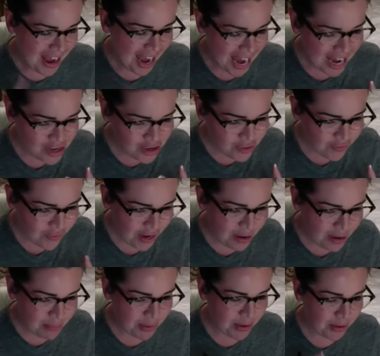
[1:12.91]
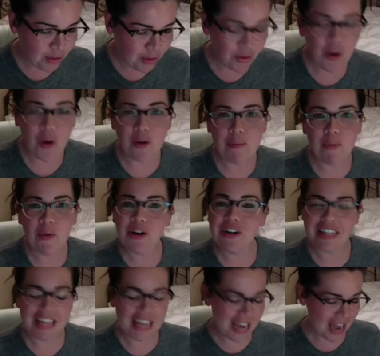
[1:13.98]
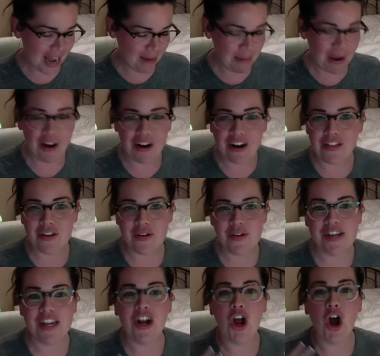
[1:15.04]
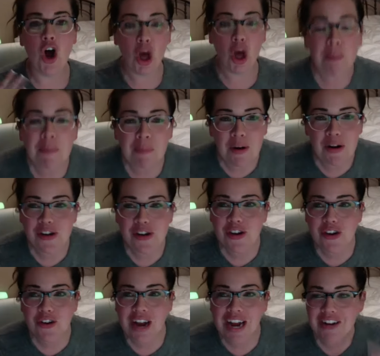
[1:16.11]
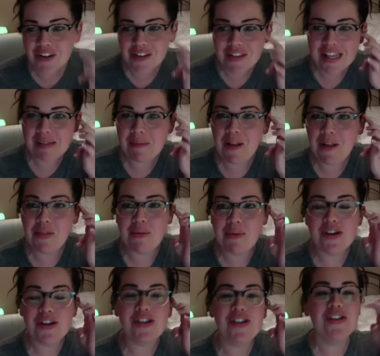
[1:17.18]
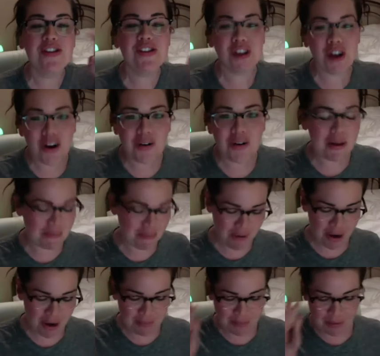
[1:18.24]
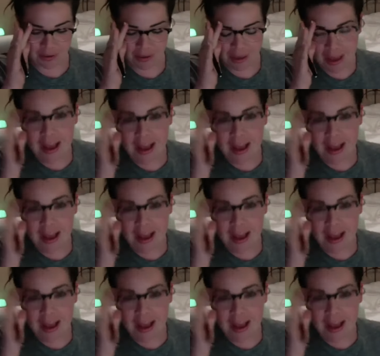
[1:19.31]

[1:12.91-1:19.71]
Angel Venable, Nicole Morley, and Meredith Newton all promoted to director this month, which is so incredible.